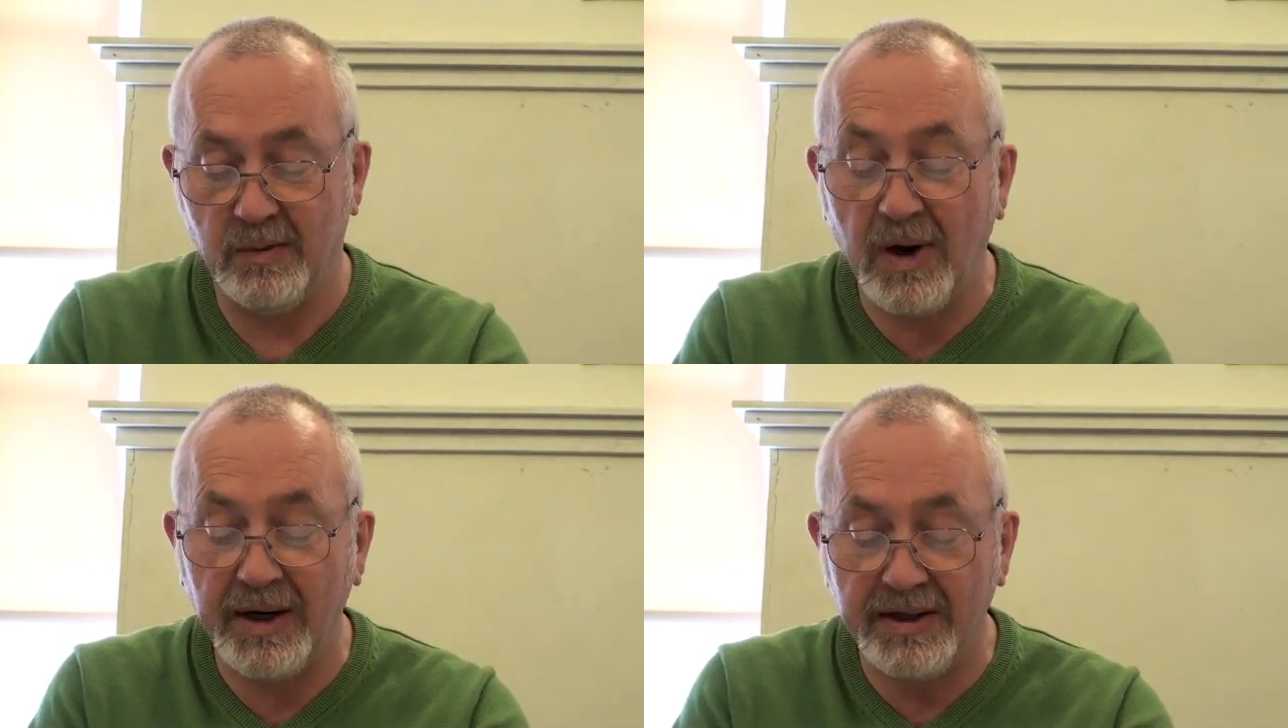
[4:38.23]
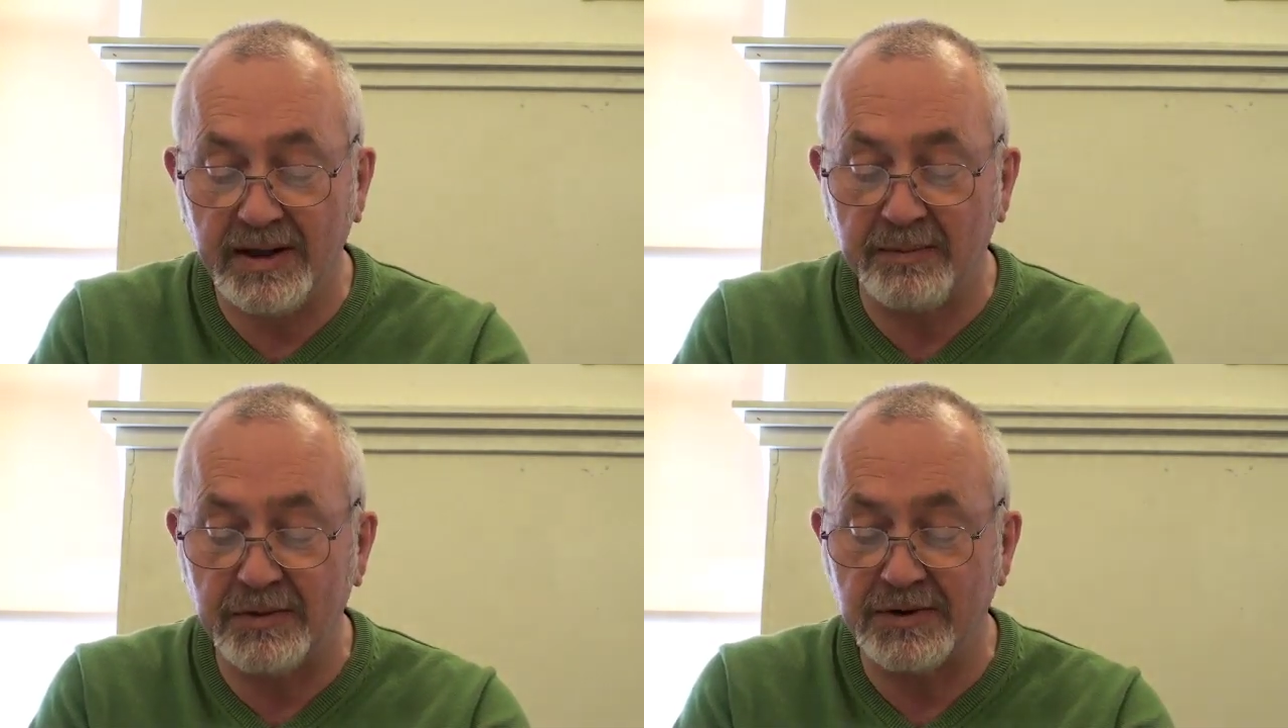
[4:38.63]
Why
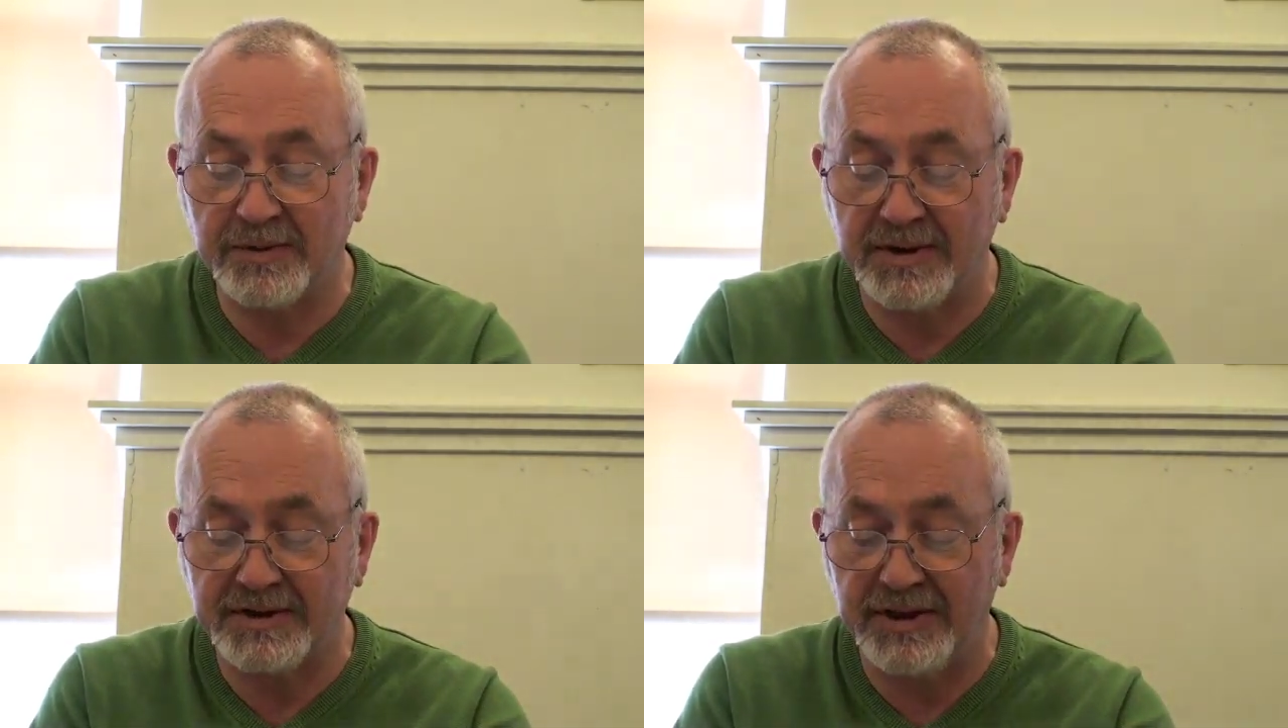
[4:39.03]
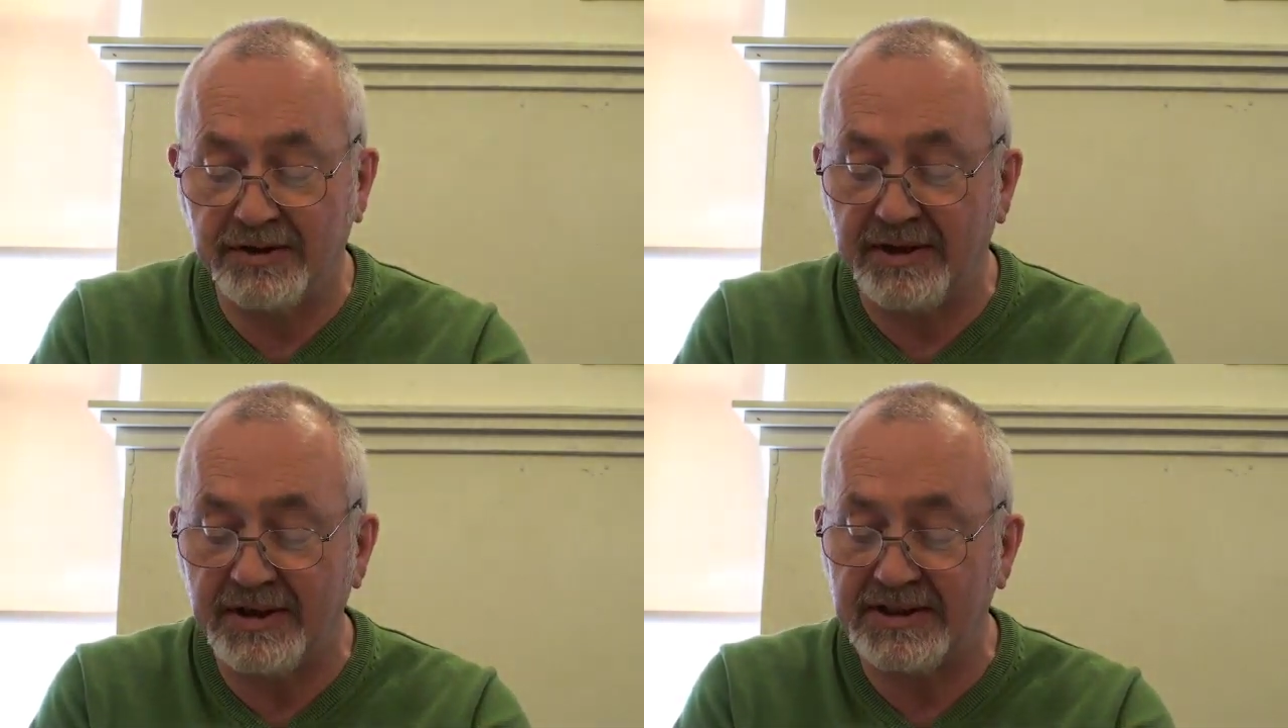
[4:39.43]
did the
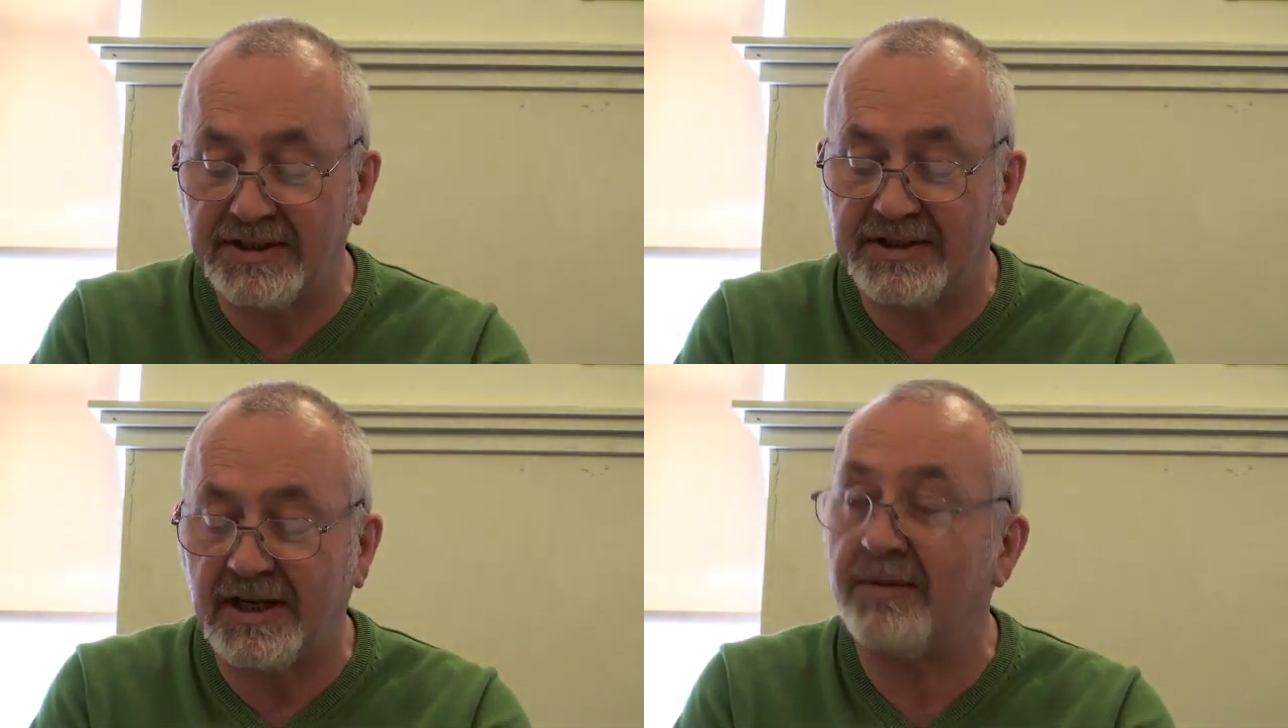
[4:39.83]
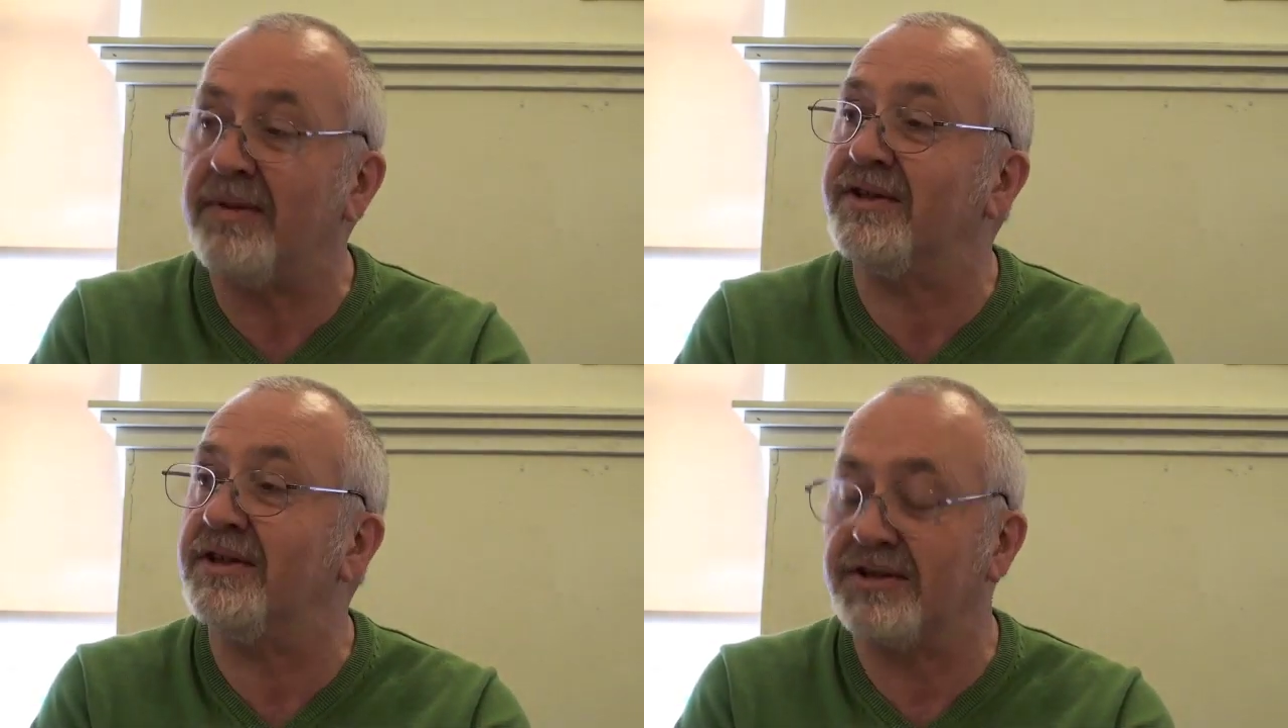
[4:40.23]
bourgeoisie greet this attack
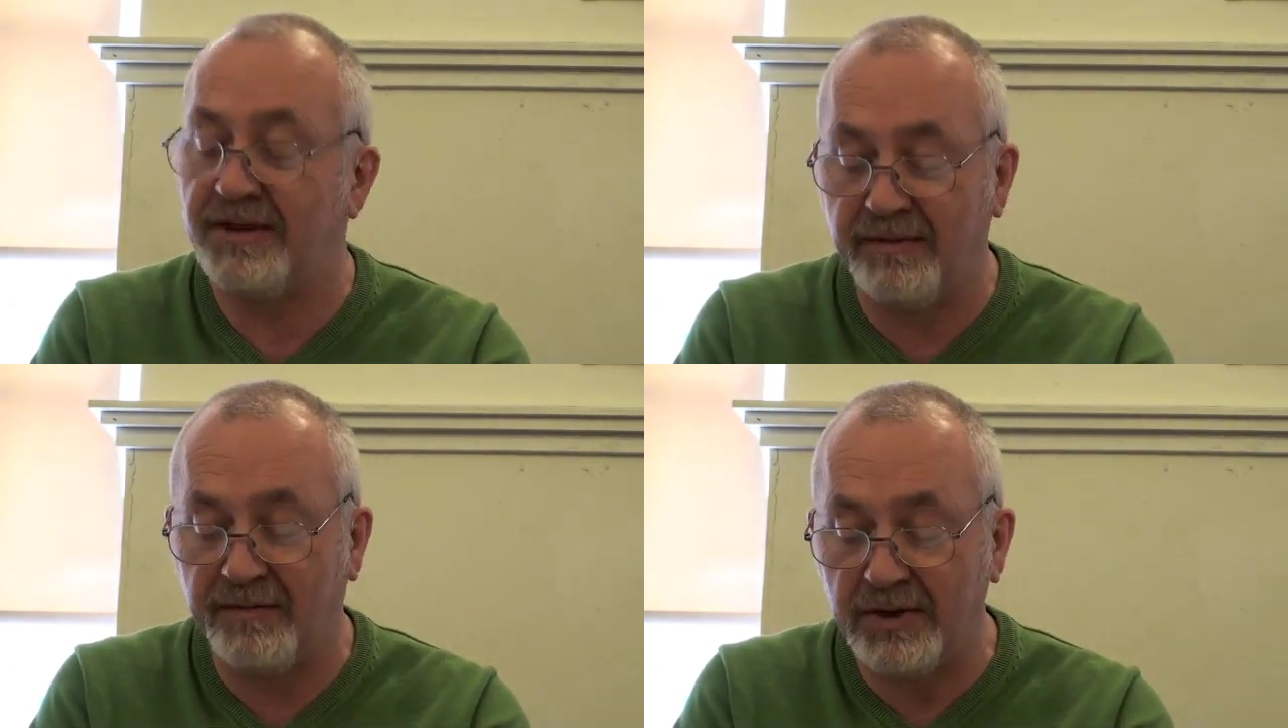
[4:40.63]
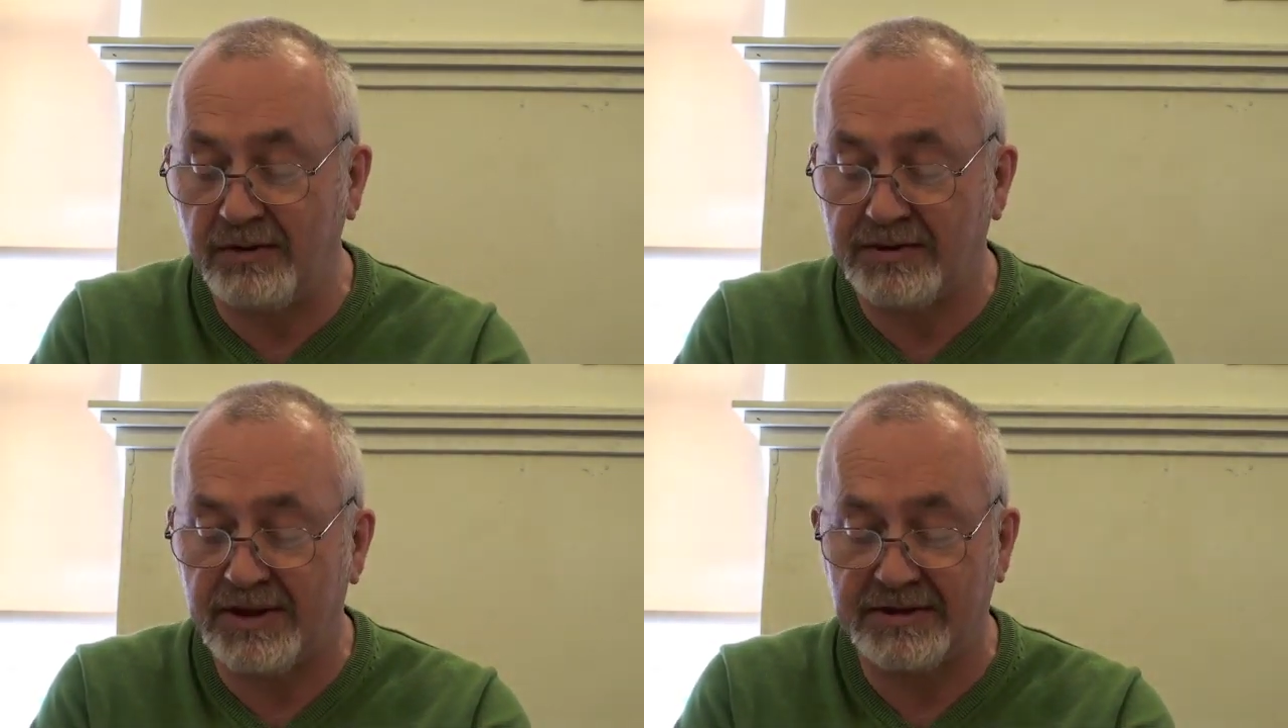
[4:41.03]
with such
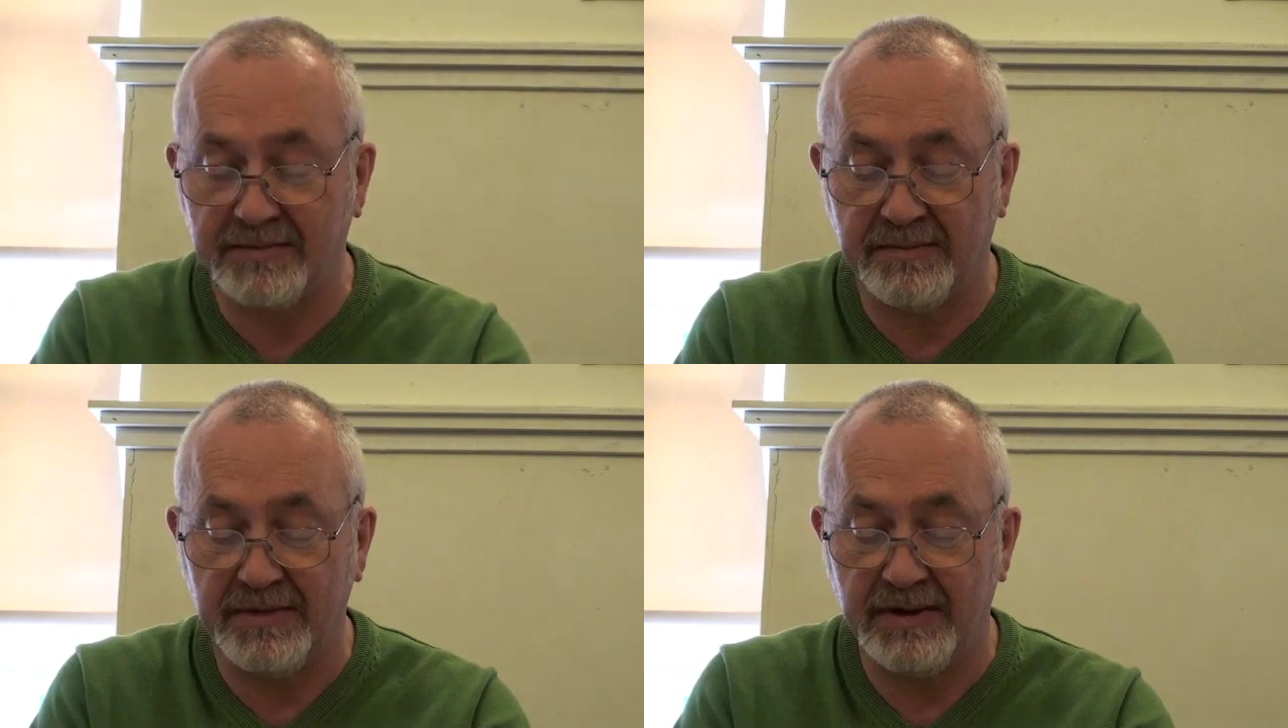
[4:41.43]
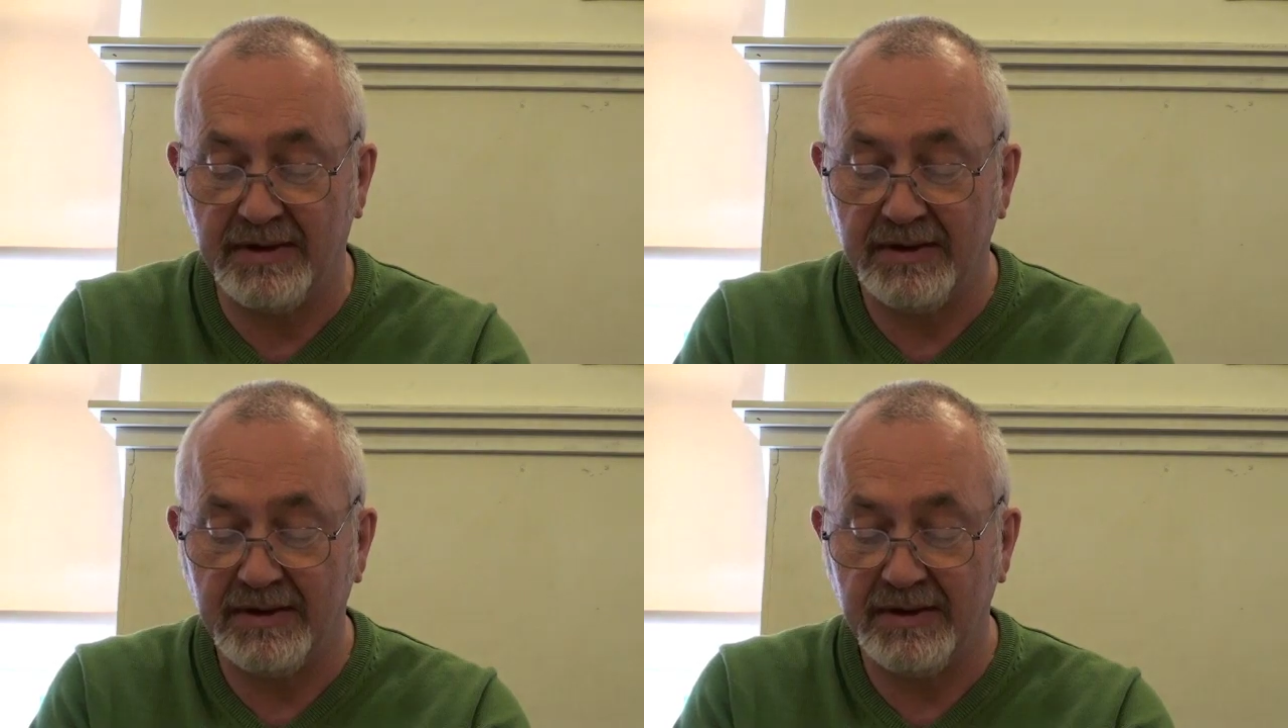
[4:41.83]
enthusiasm?